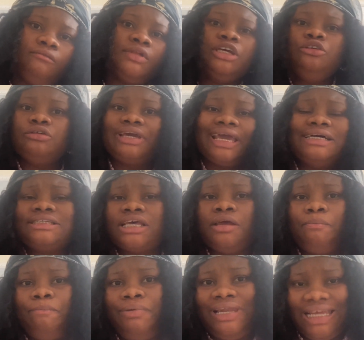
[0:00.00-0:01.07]
you get
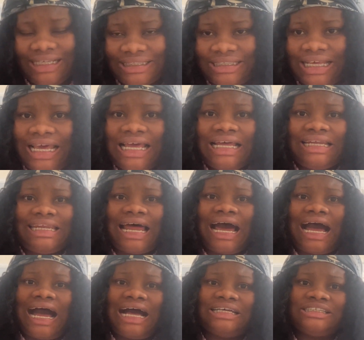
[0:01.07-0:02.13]
a place
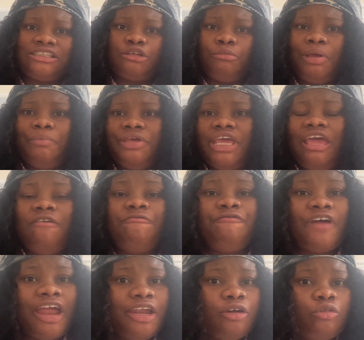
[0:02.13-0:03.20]
that has maybe a
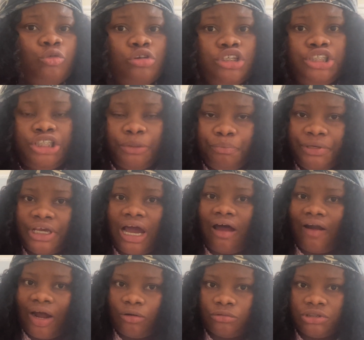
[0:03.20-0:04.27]
very good GP
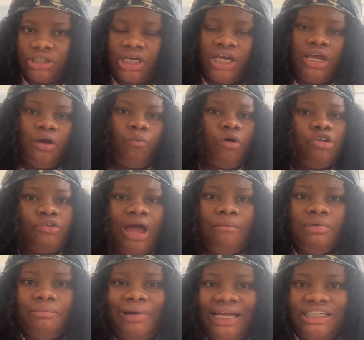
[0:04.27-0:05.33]
around. What do I
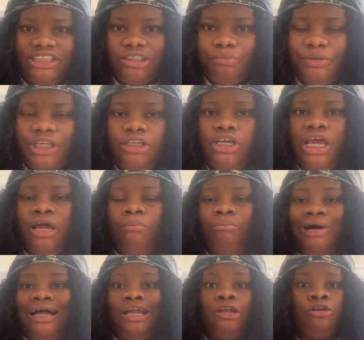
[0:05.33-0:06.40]
mean by GP?
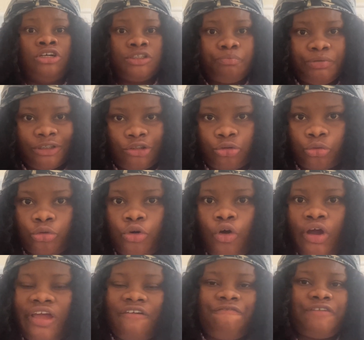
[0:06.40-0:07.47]
An hospital,
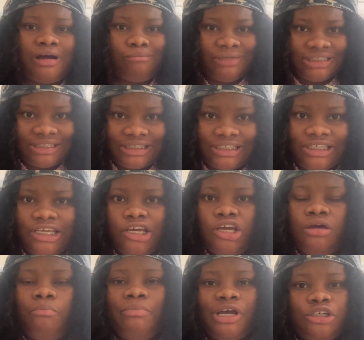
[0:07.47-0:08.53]
a pharmacy.
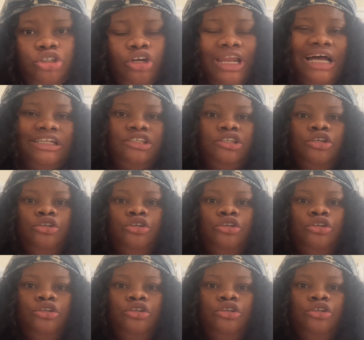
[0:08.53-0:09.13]
Make sure that